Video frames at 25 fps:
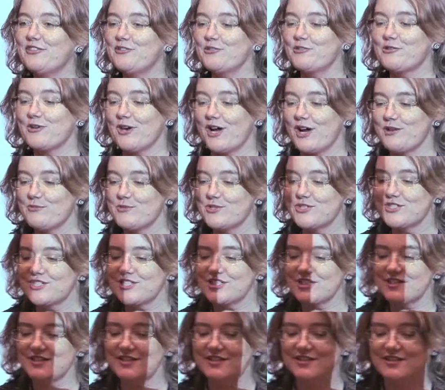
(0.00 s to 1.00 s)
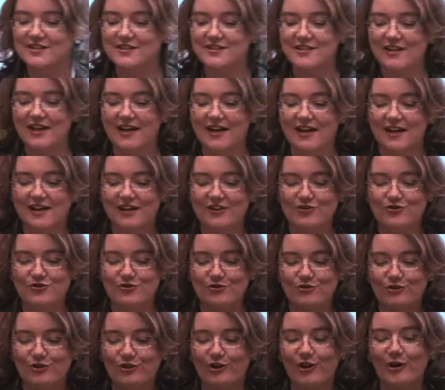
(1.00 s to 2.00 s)
thought I would
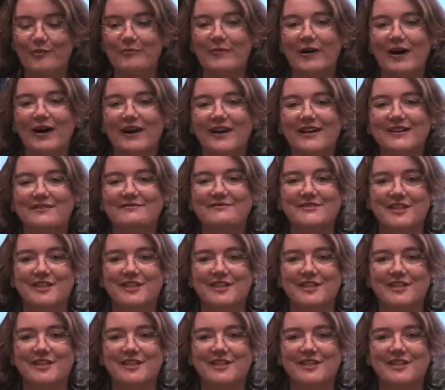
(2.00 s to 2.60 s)
draw on my